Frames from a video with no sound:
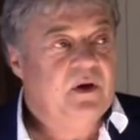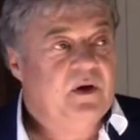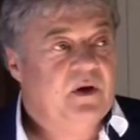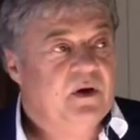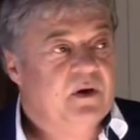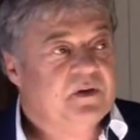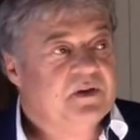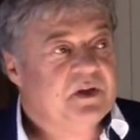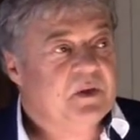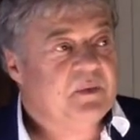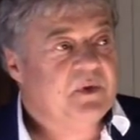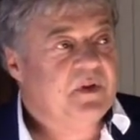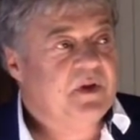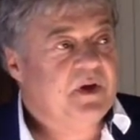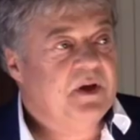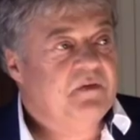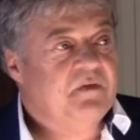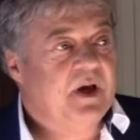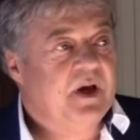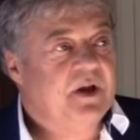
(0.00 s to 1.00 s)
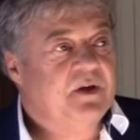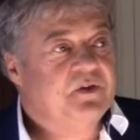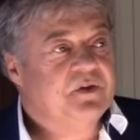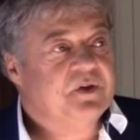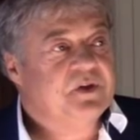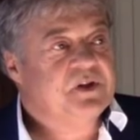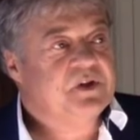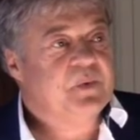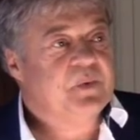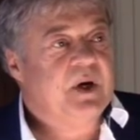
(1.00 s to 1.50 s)
Here's some of the
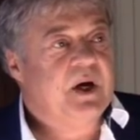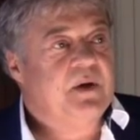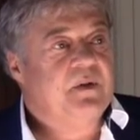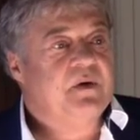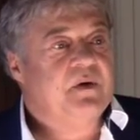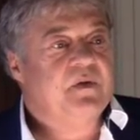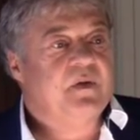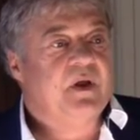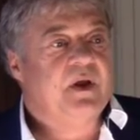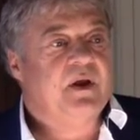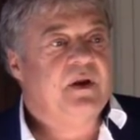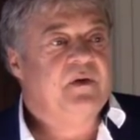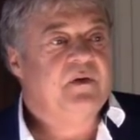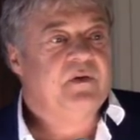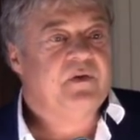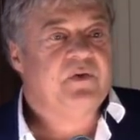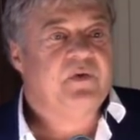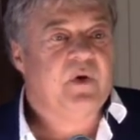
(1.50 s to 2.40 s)
advantages. Rather than